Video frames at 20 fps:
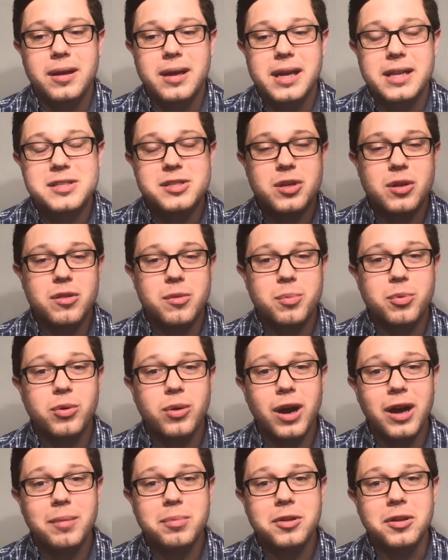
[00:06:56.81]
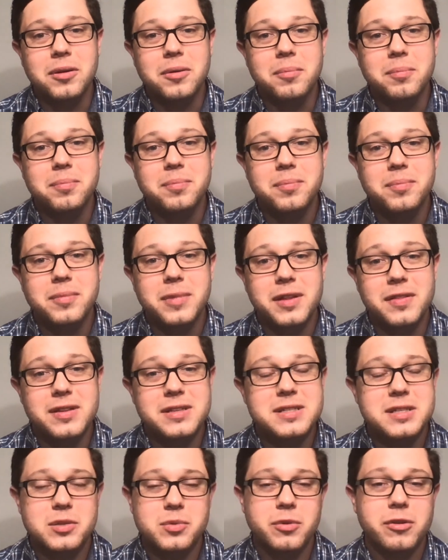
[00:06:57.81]
And so the problem, and
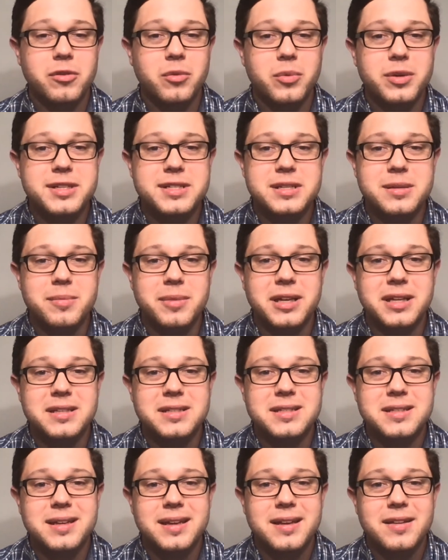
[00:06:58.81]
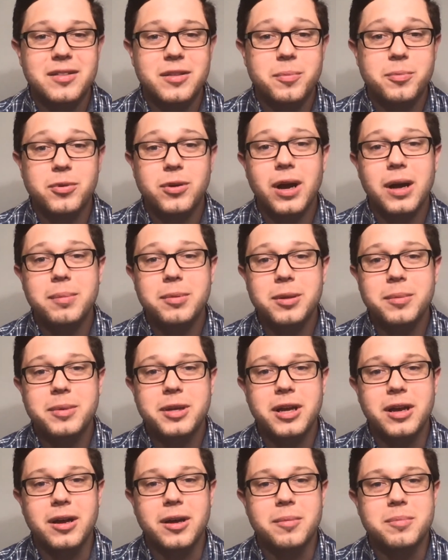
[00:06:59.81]
this is where the wisdom is, the problem
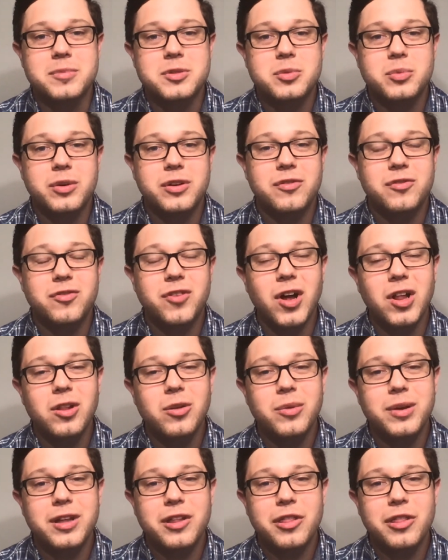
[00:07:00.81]
comes when following